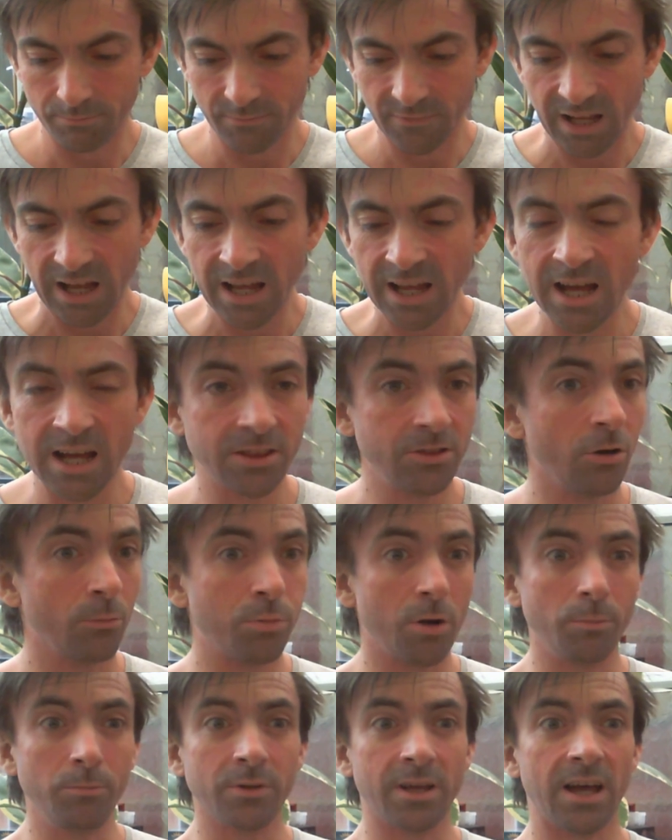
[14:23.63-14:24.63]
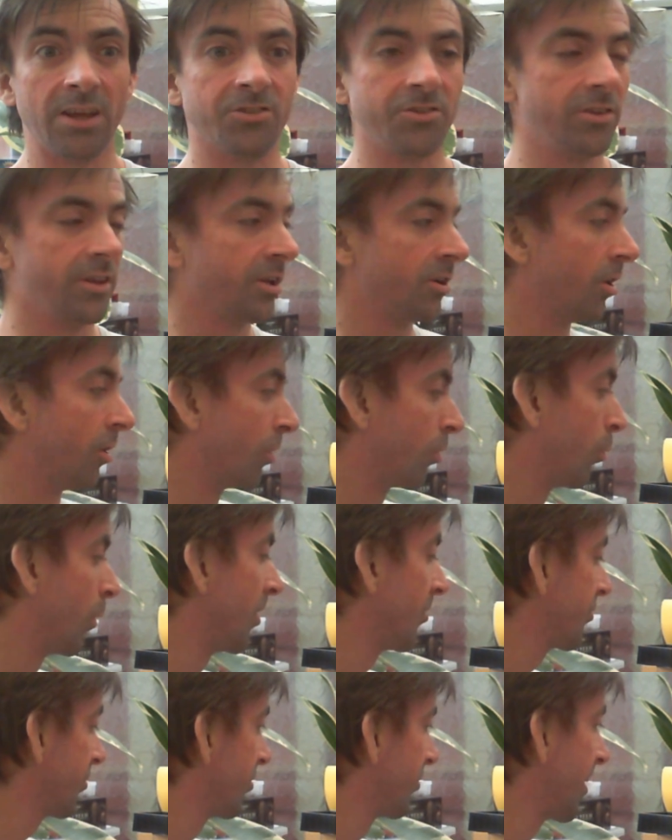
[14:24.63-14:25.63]
I had no problem cancelling
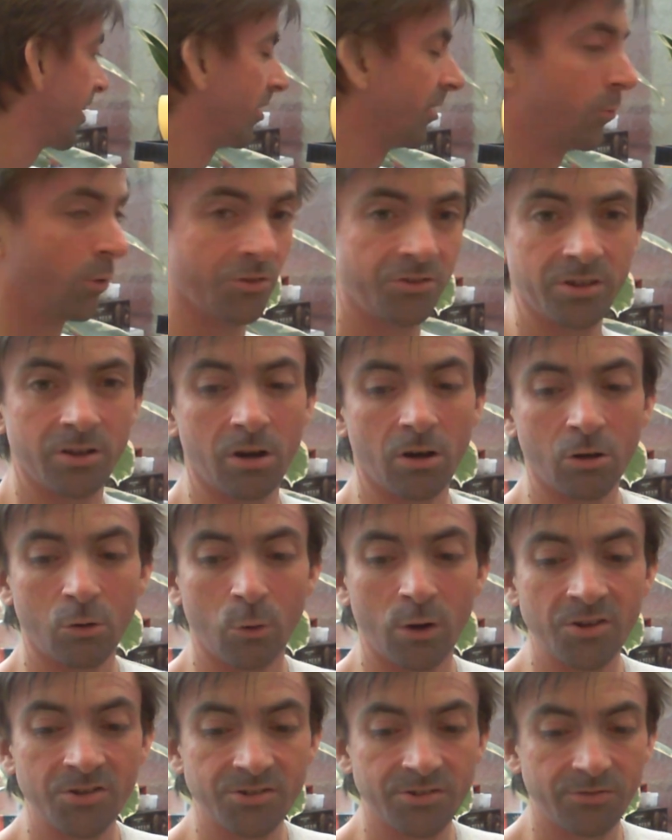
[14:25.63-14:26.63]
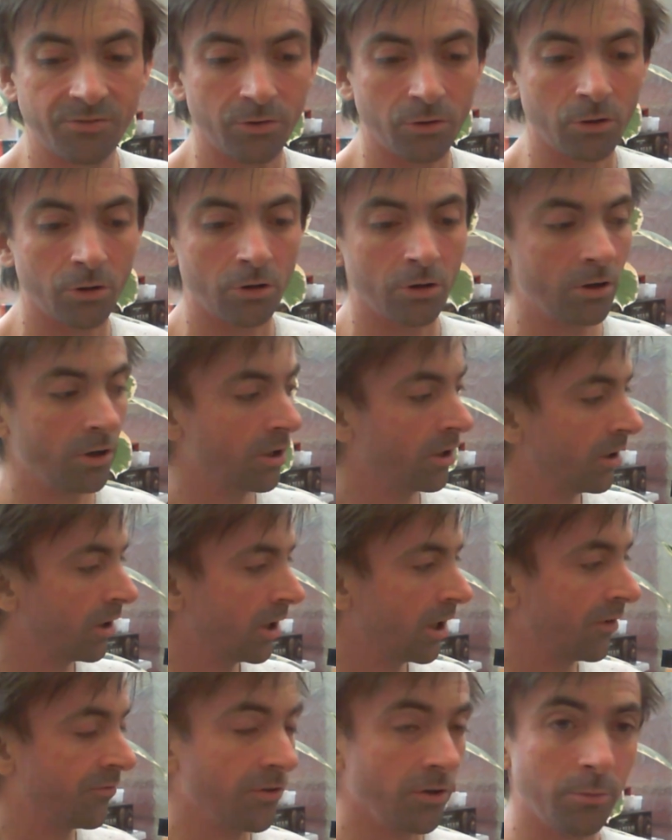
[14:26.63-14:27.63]
Conquest, because I only wanted Conquest for
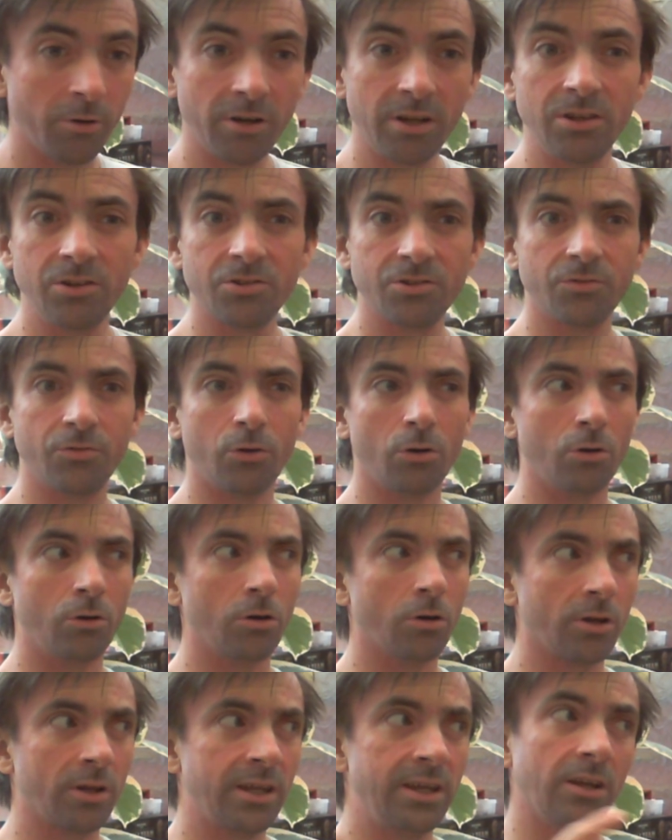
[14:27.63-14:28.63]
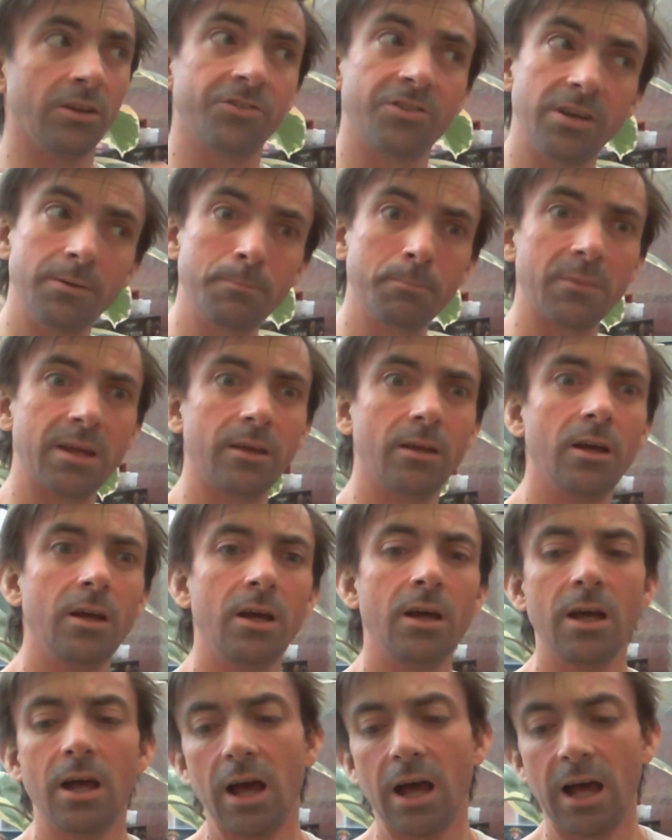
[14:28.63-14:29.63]
a few Marines for Kill Team,
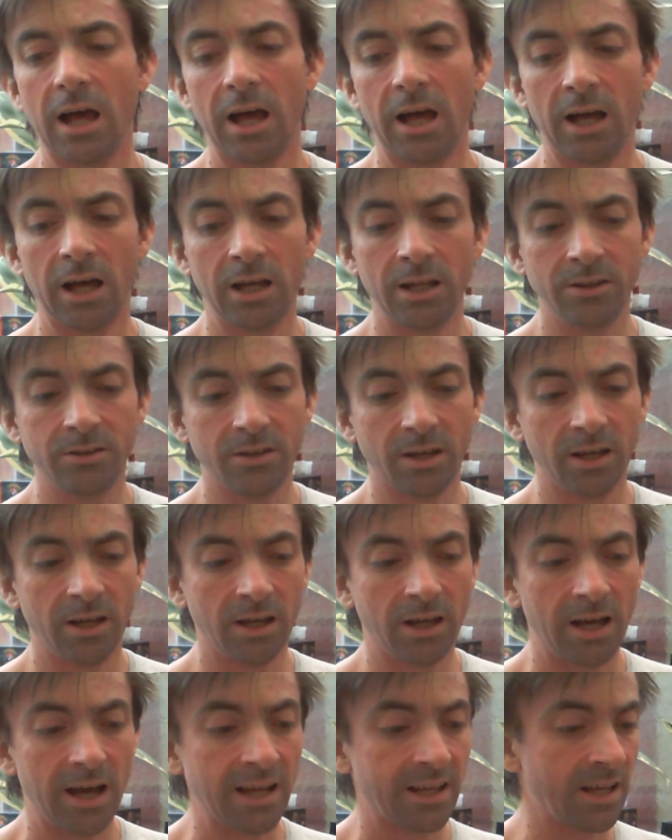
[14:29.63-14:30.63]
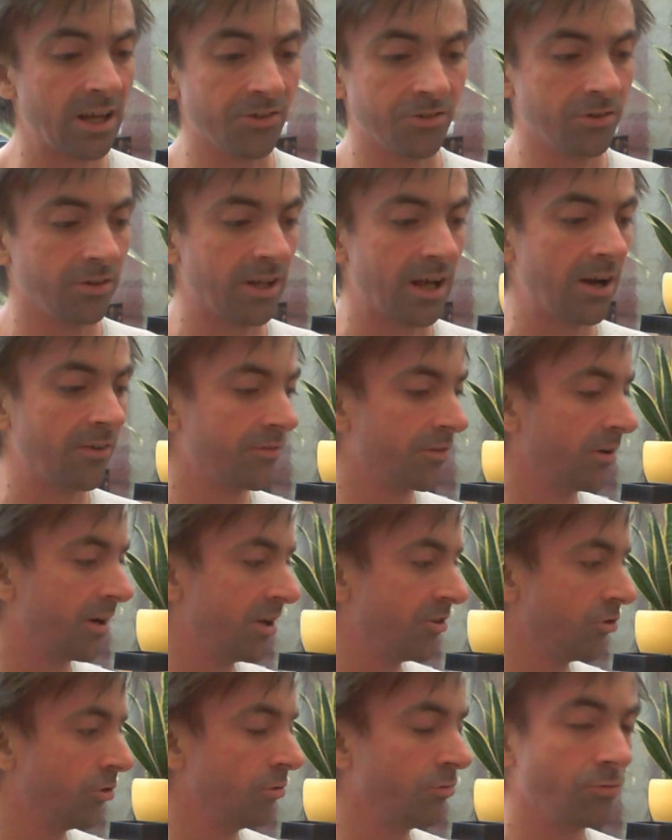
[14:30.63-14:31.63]
and I cancelled it after
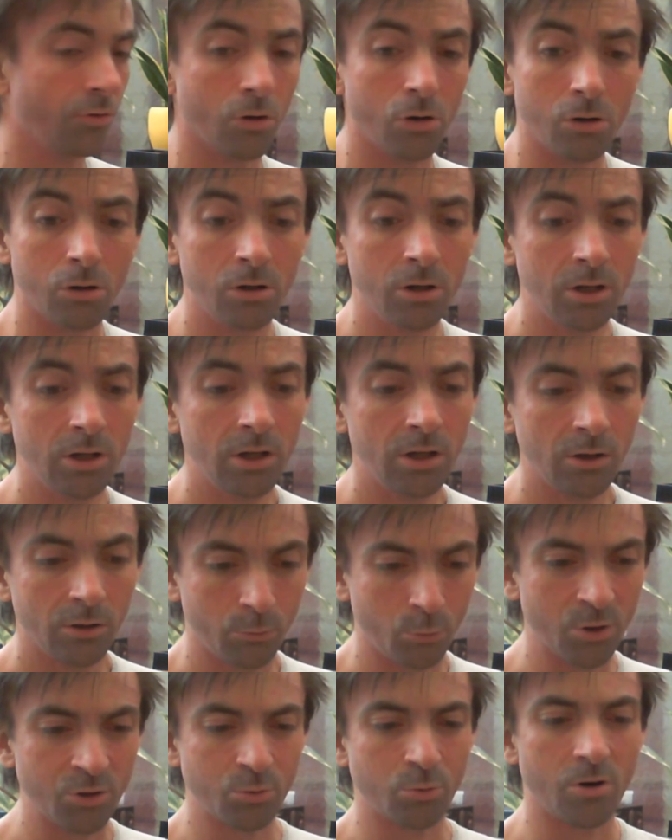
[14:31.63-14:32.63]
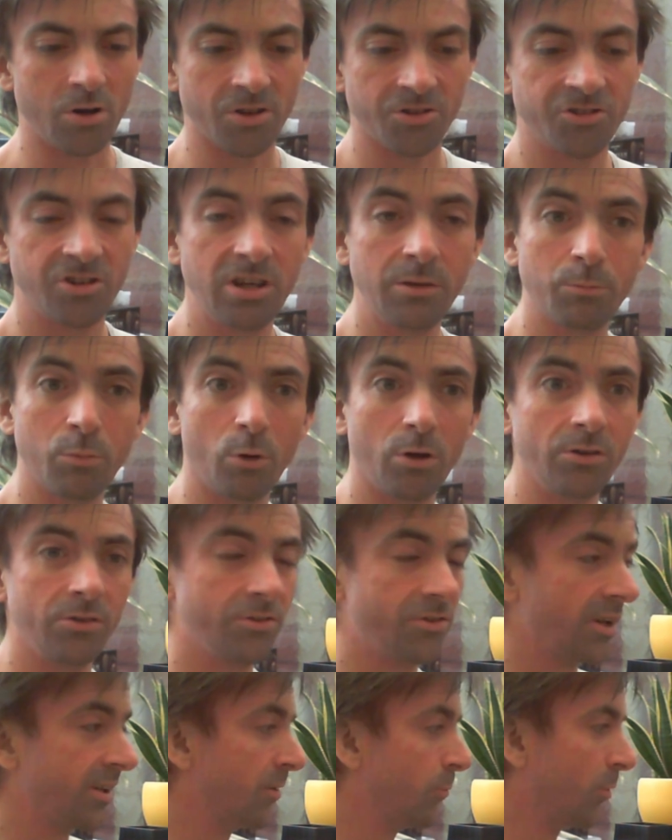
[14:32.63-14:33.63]
issue 4, which were all the cheap
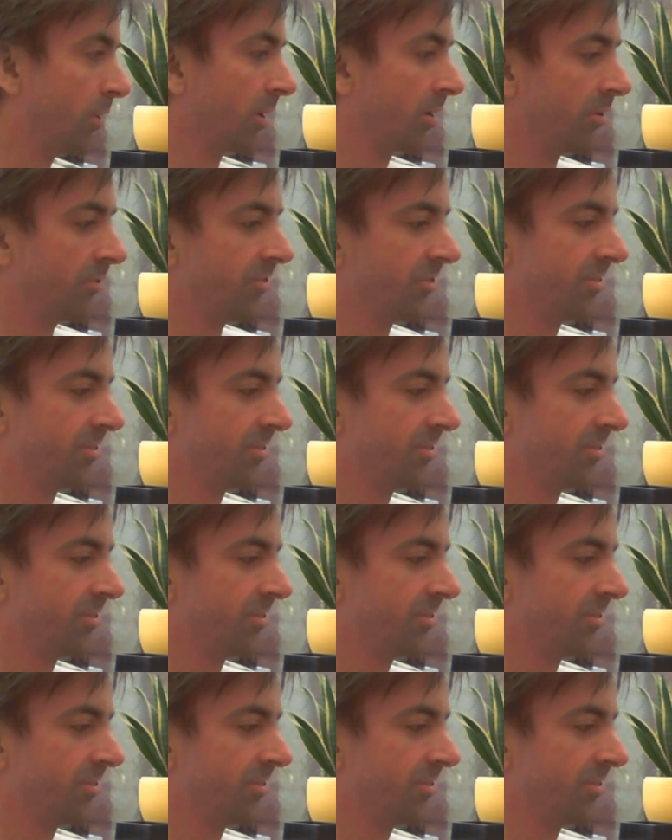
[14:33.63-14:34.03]
ones. I didn't want to